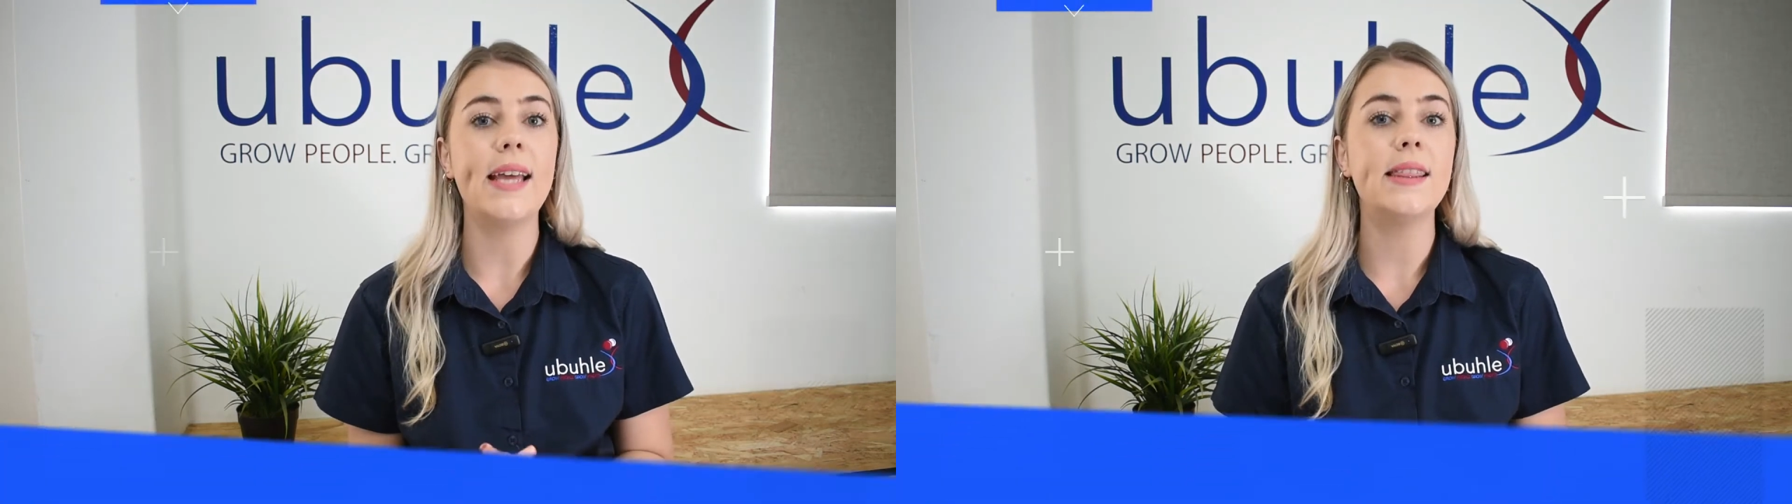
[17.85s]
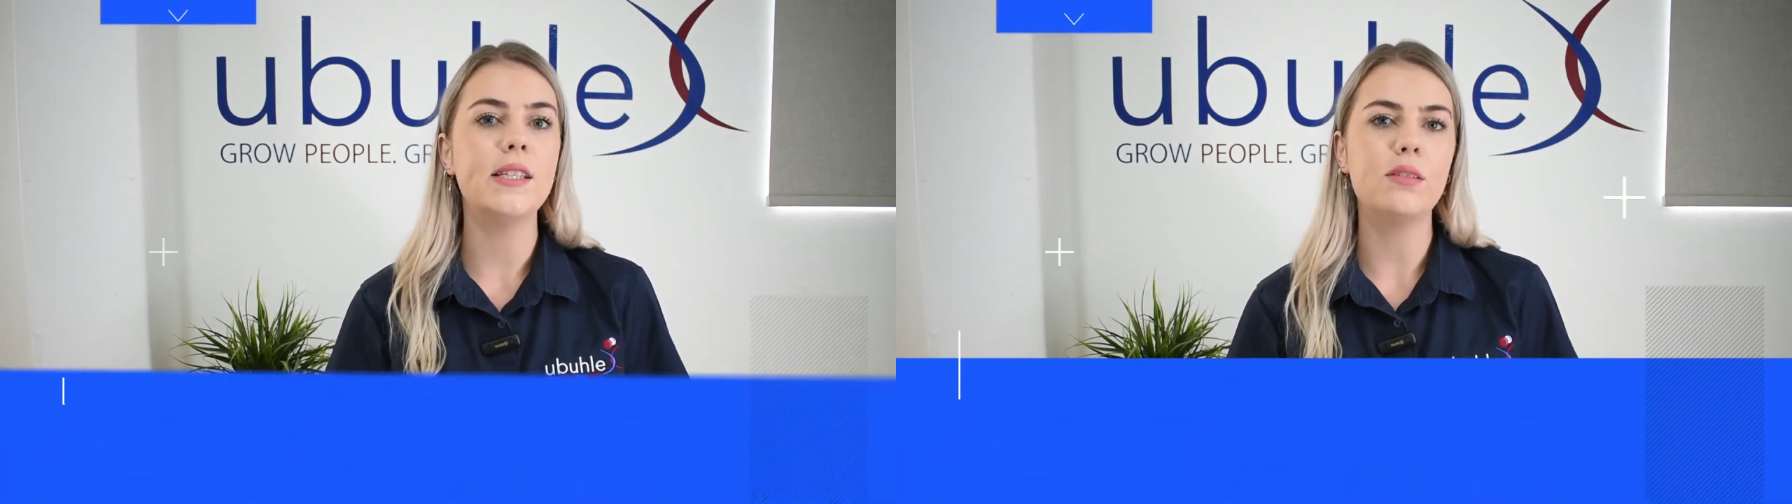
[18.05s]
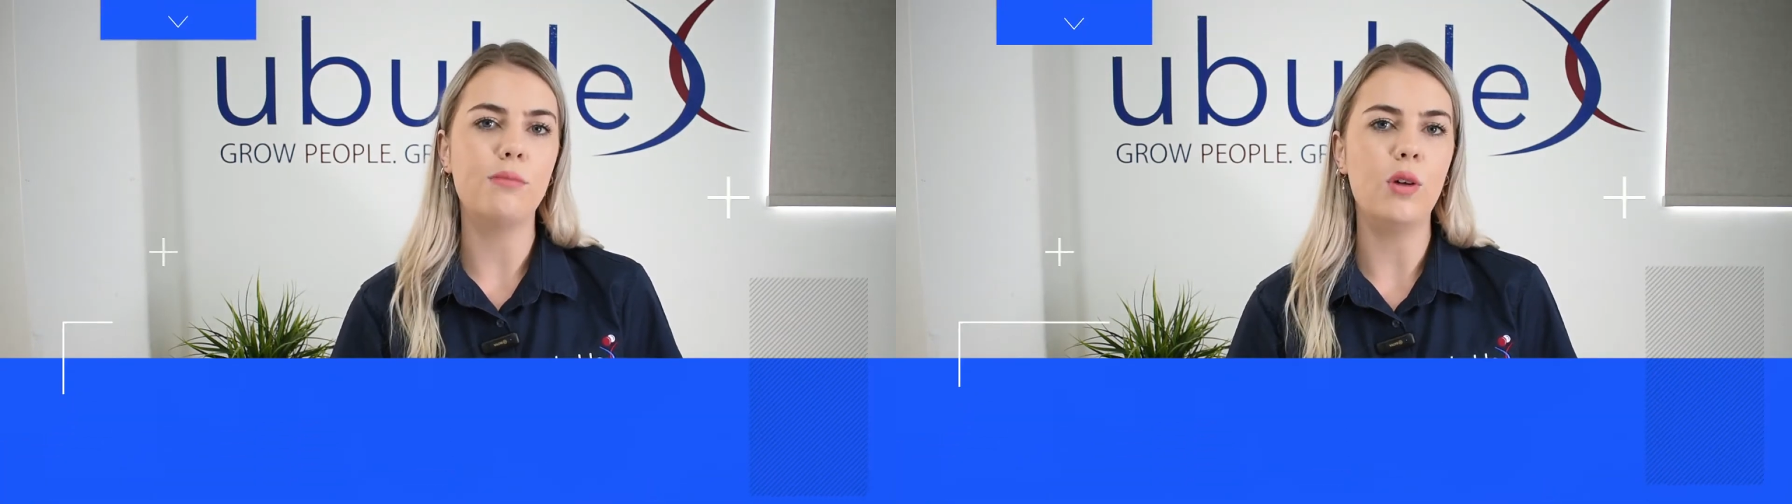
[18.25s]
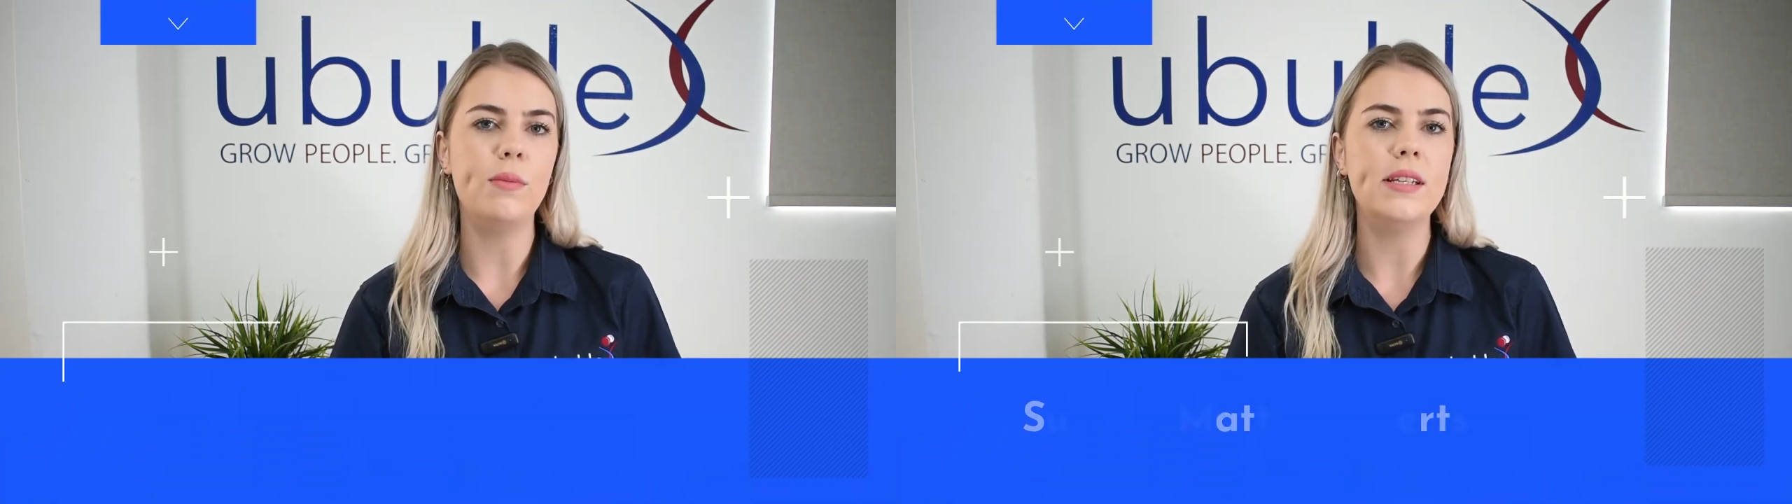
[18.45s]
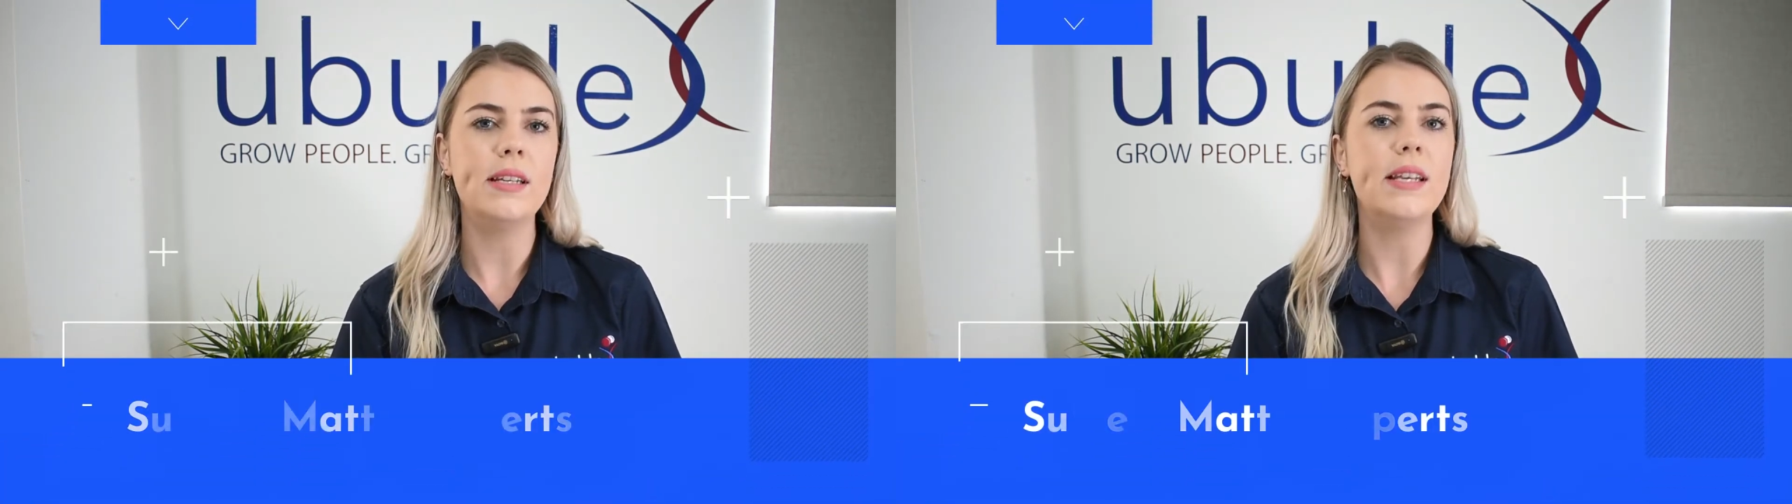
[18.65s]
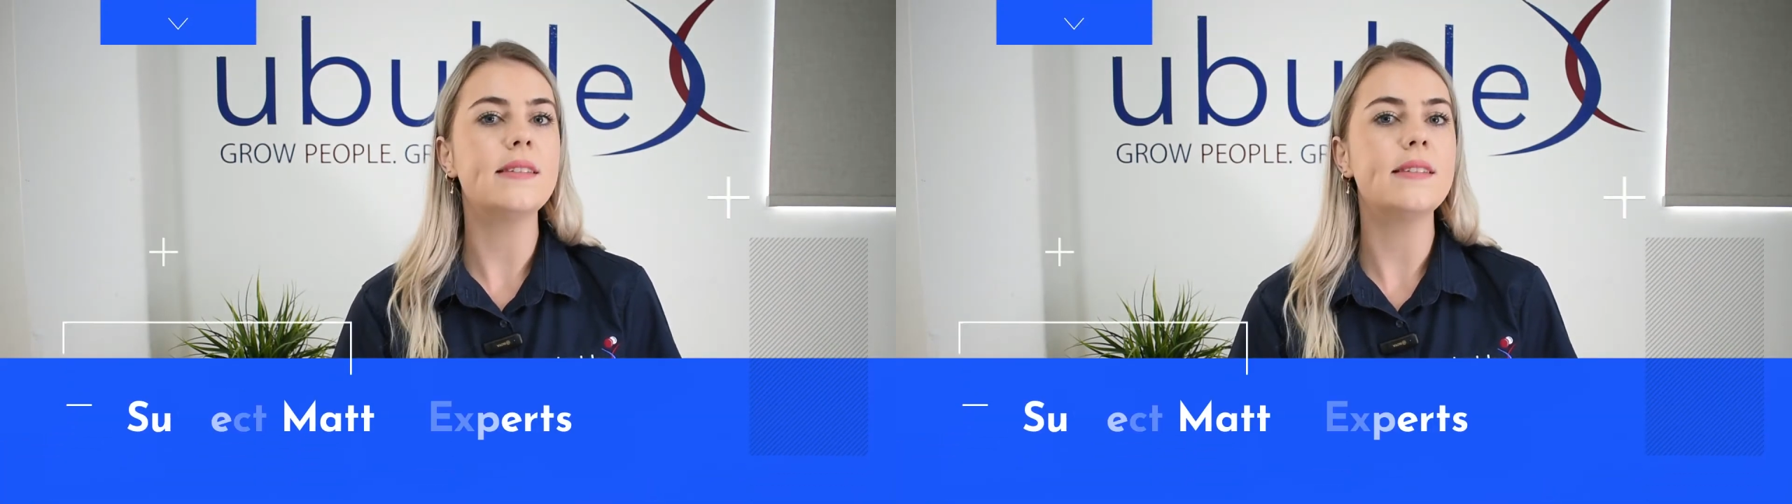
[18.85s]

at this moment